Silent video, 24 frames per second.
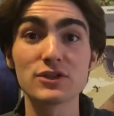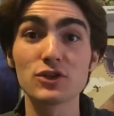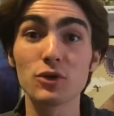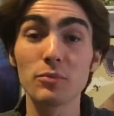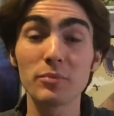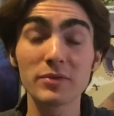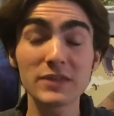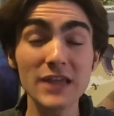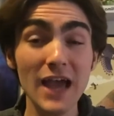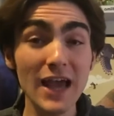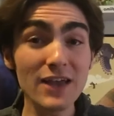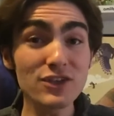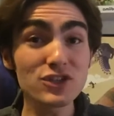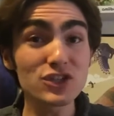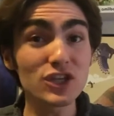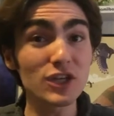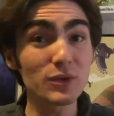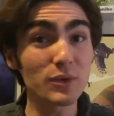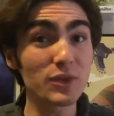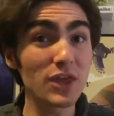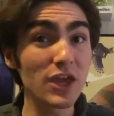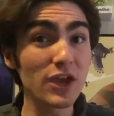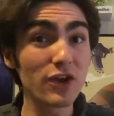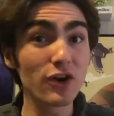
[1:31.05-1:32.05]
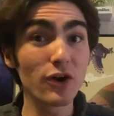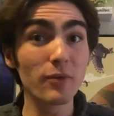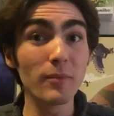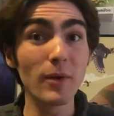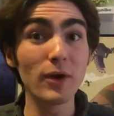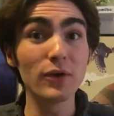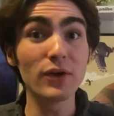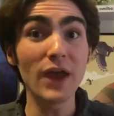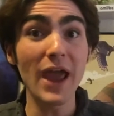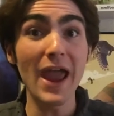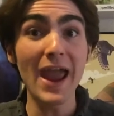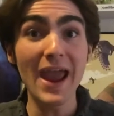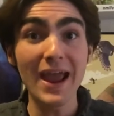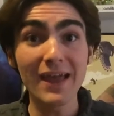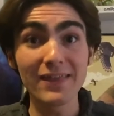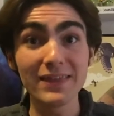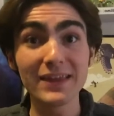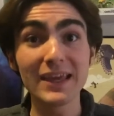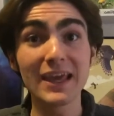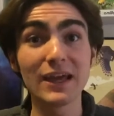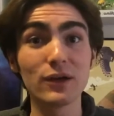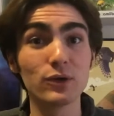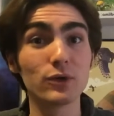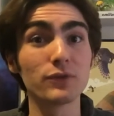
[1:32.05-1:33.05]
So potentially with Hero Mode and the
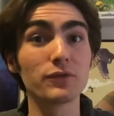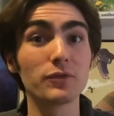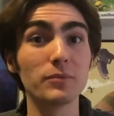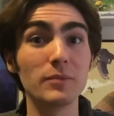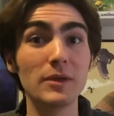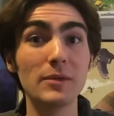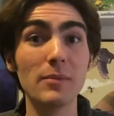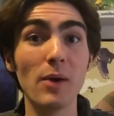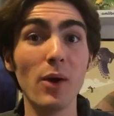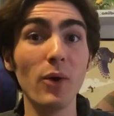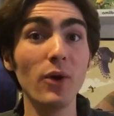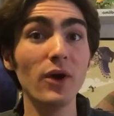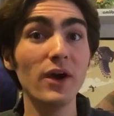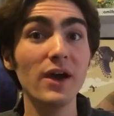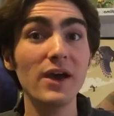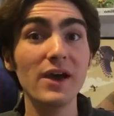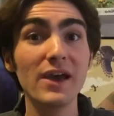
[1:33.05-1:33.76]
Ganondorf Amiibo,